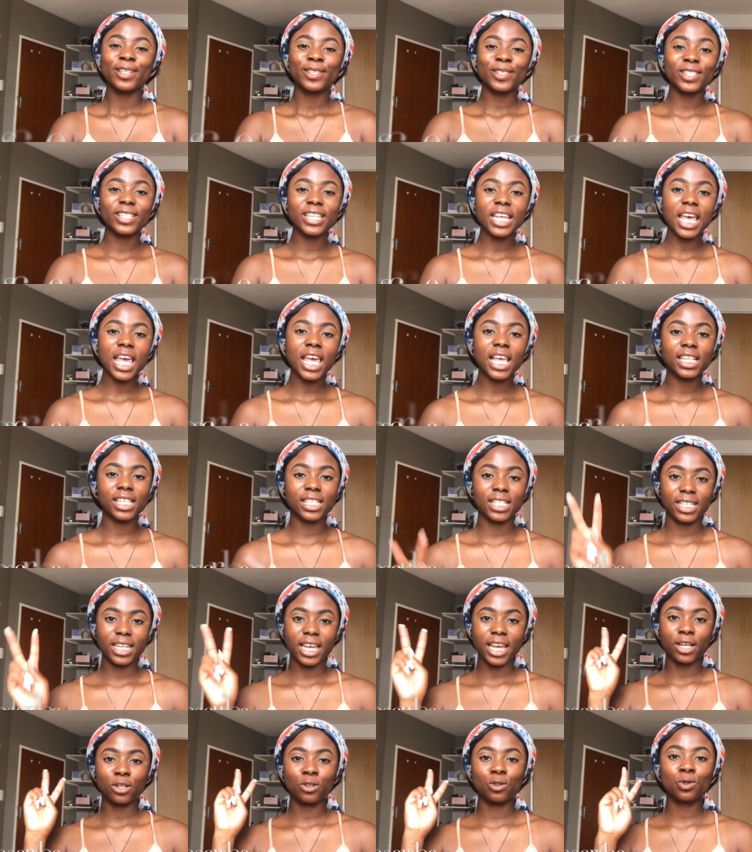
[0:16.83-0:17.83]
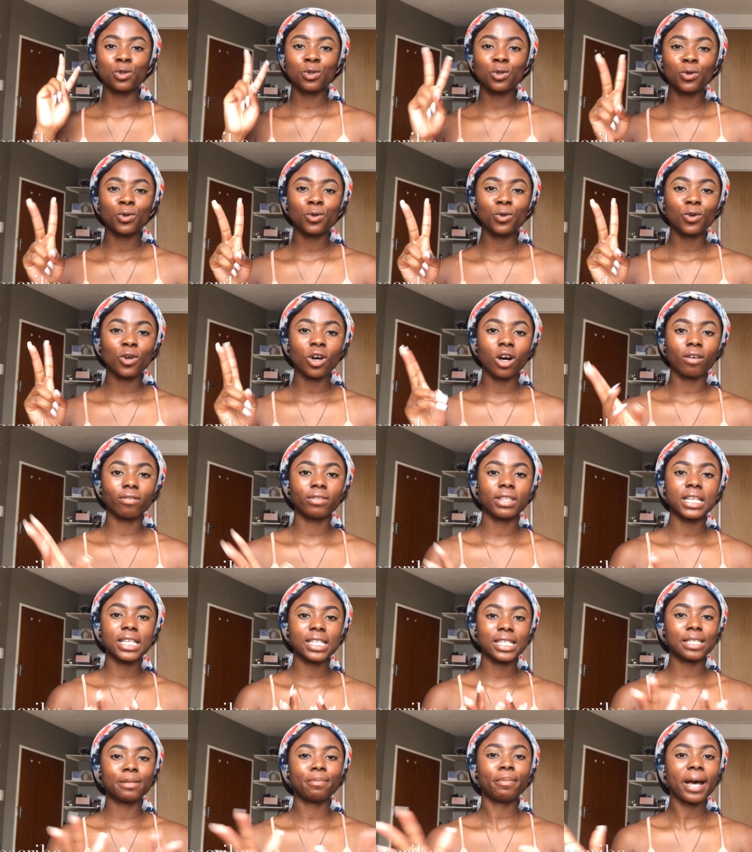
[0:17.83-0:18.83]
today is day two of
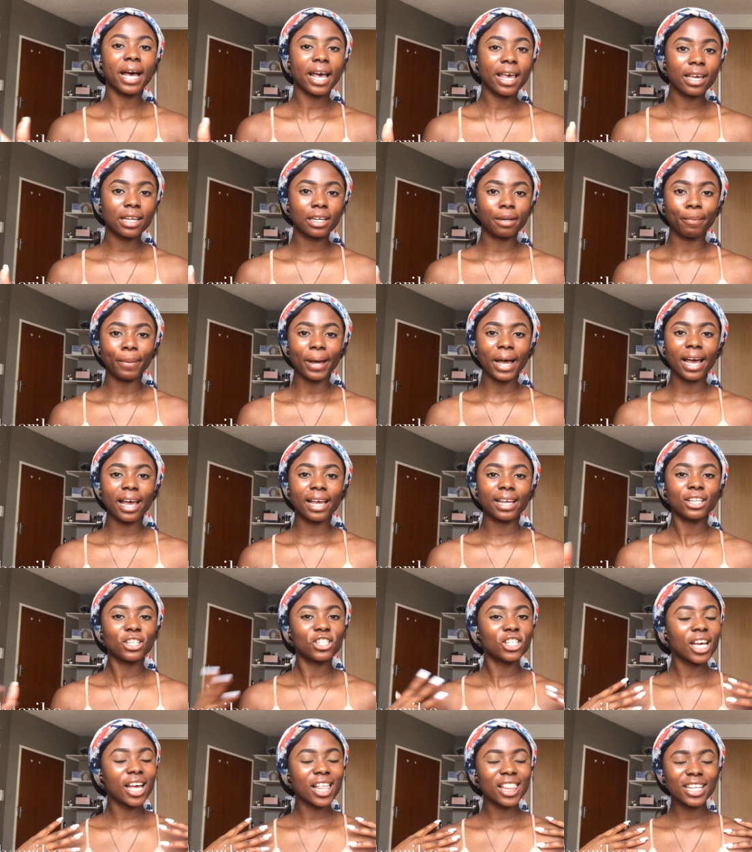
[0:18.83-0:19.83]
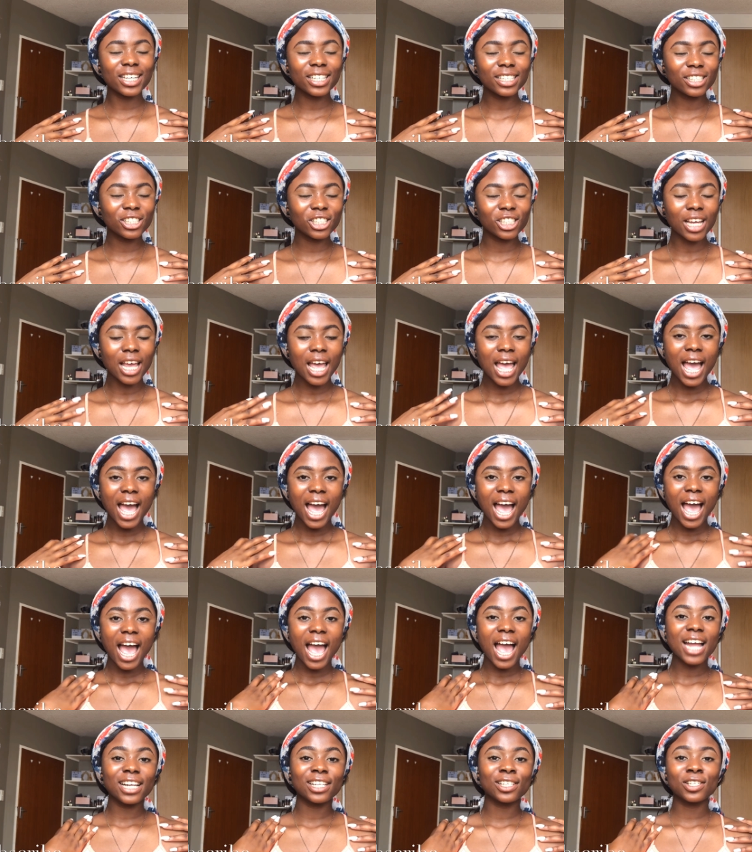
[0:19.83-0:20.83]
the inspired by challenge
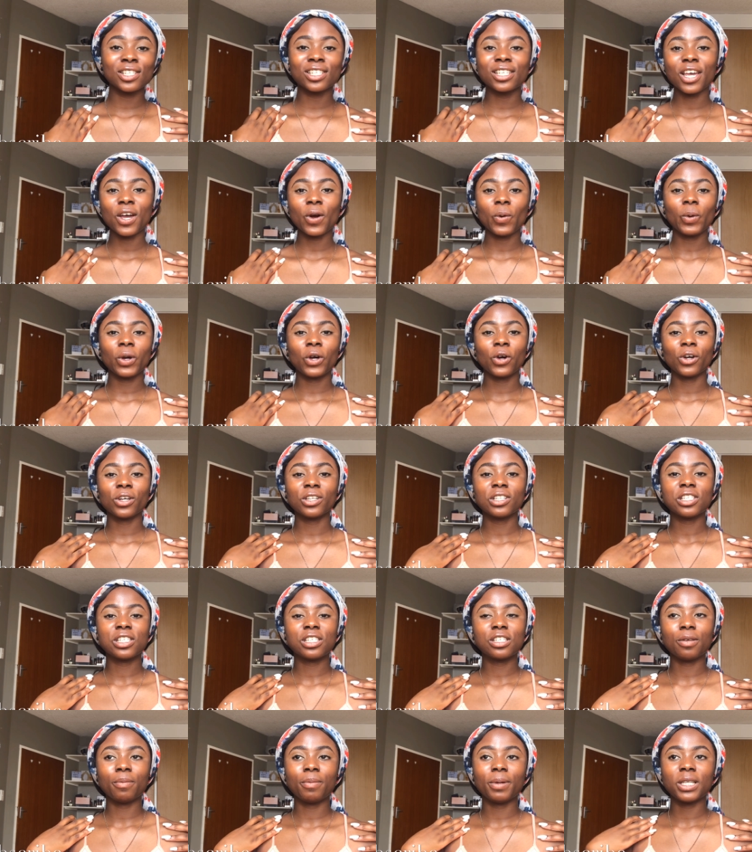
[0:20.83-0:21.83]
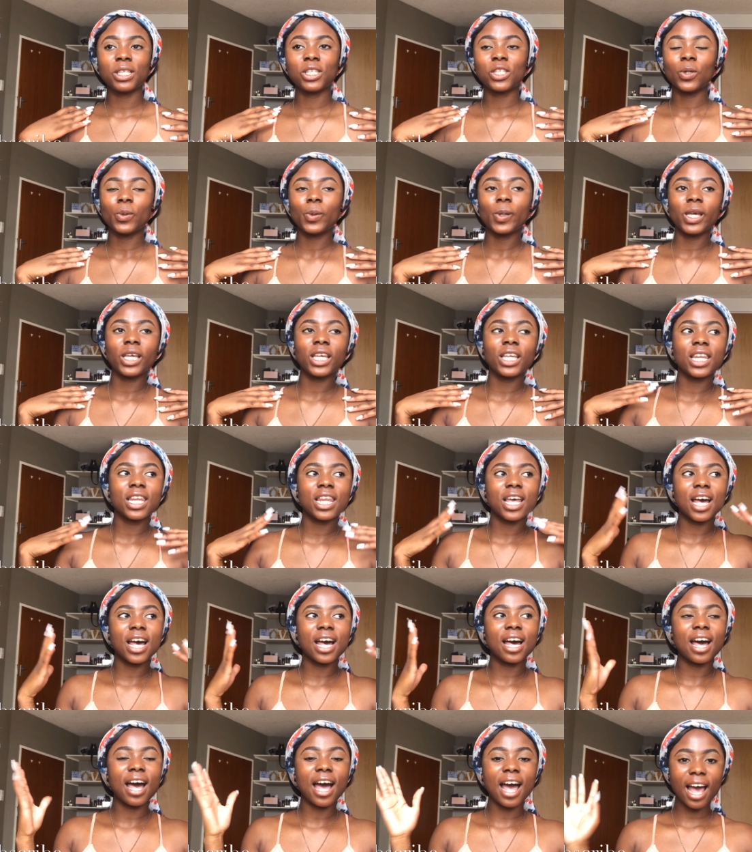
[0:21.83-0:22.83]
and today we're going to be doing
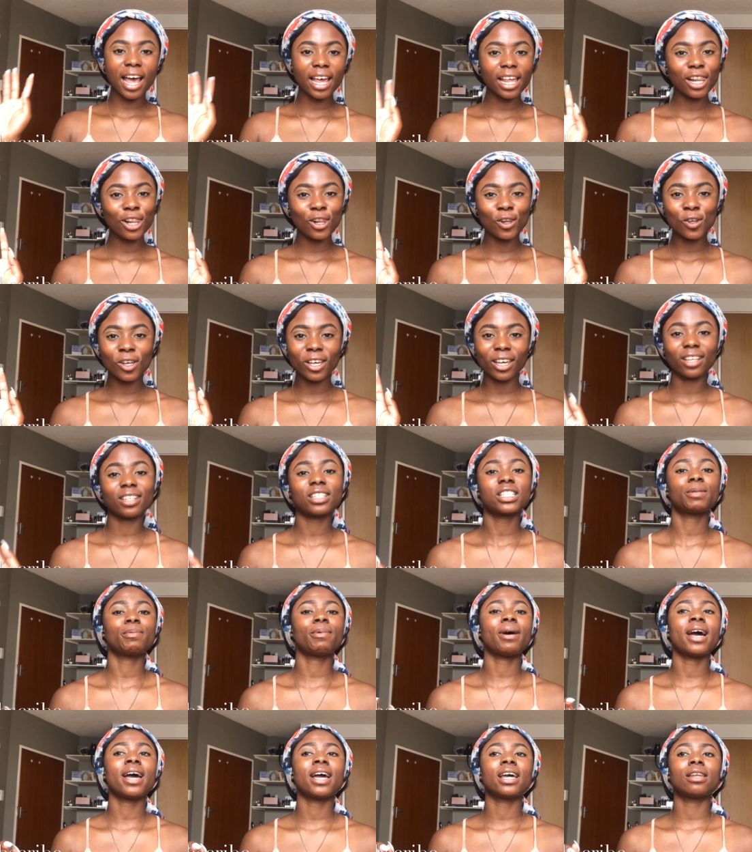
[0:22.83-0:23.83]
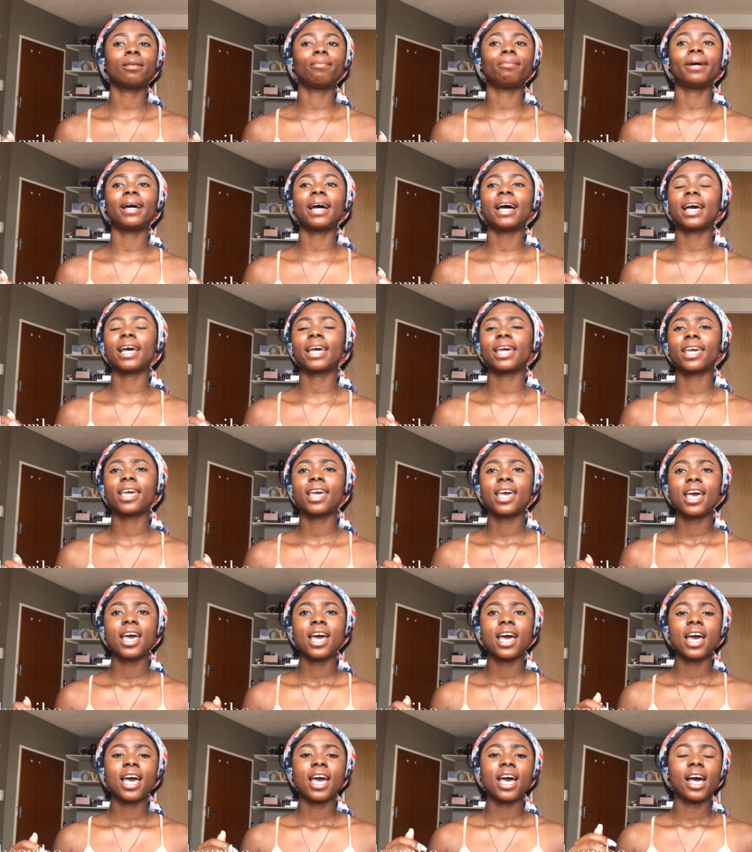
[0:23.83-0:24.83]
uh, i look inspired by
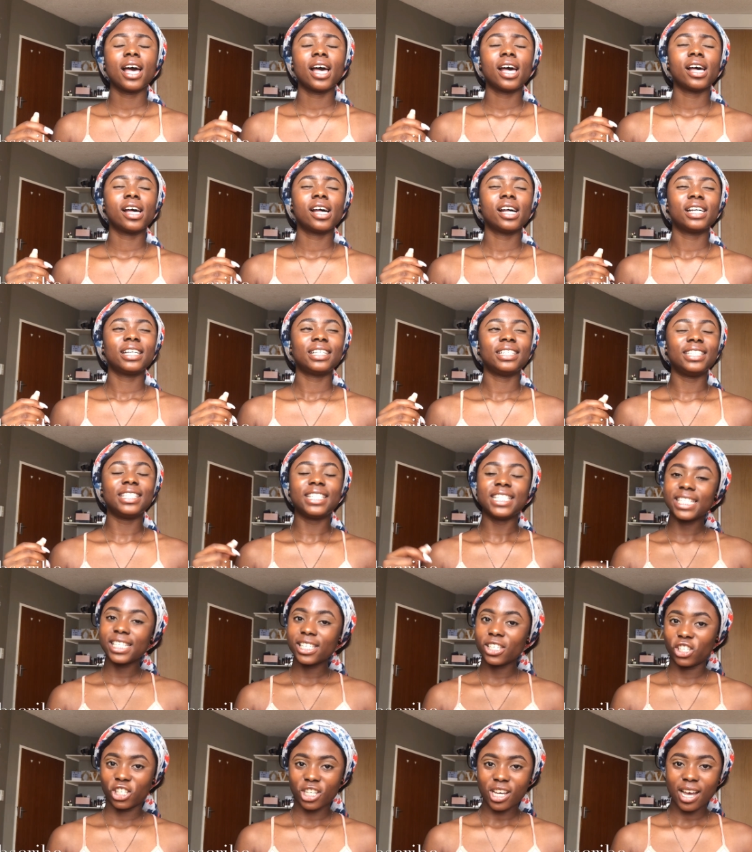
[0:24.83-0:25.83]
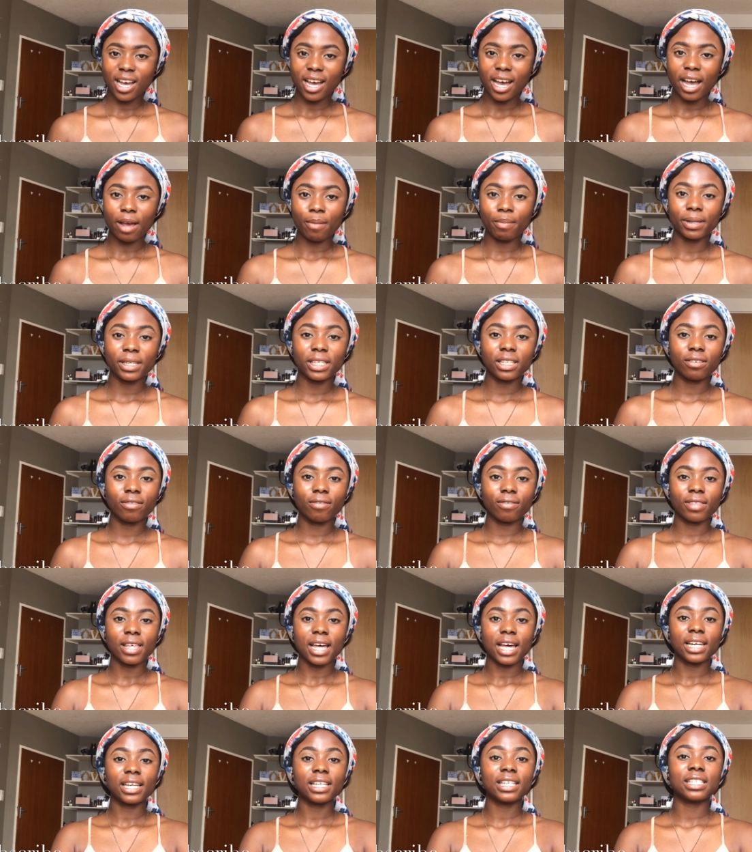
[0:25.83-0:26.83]
Deja. I believe
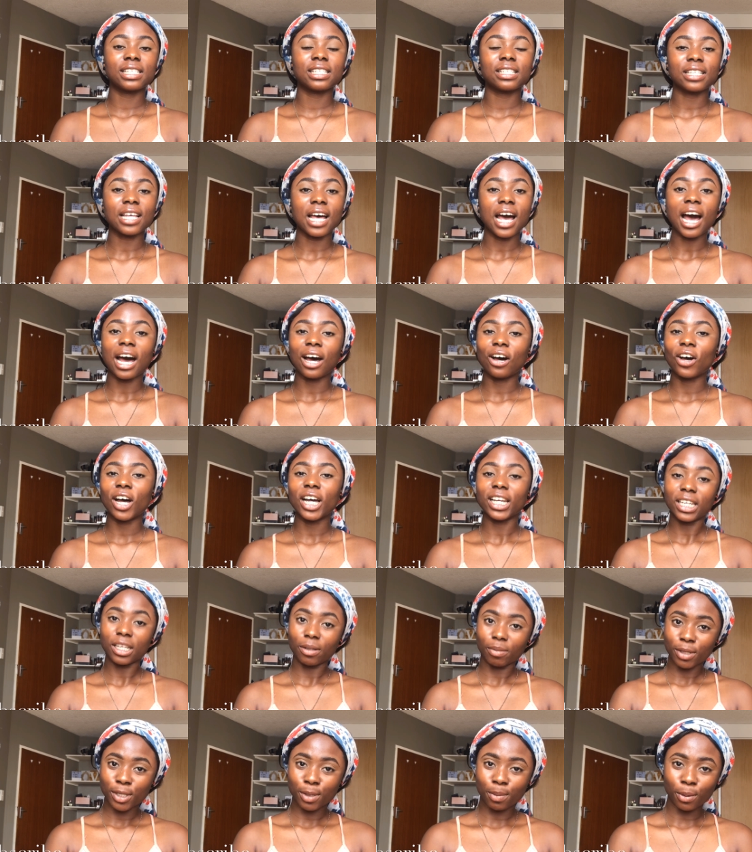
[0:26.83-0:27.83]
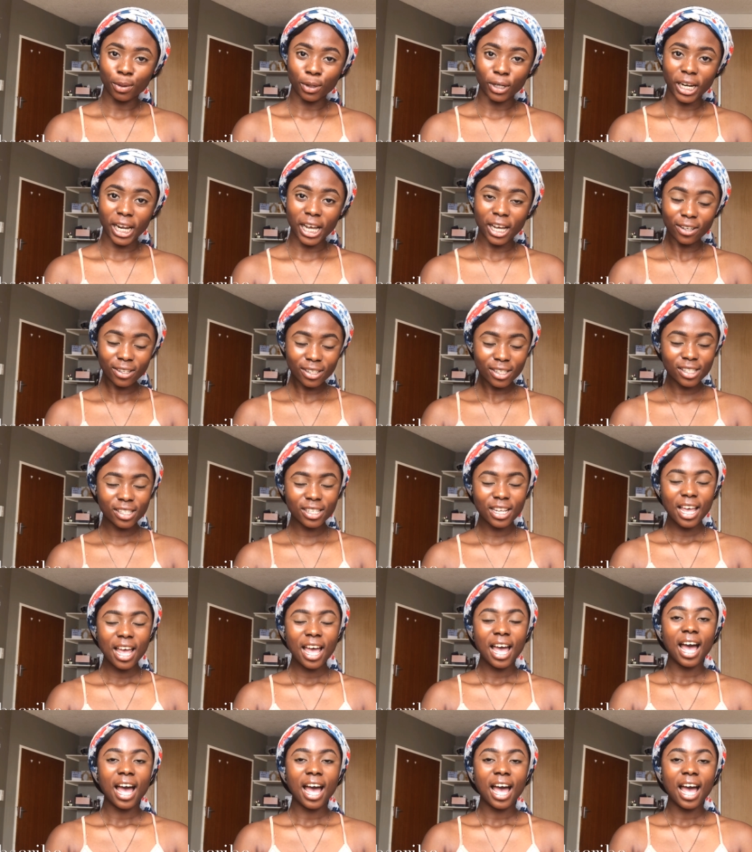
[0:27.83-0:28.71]
that is how her name is pronounced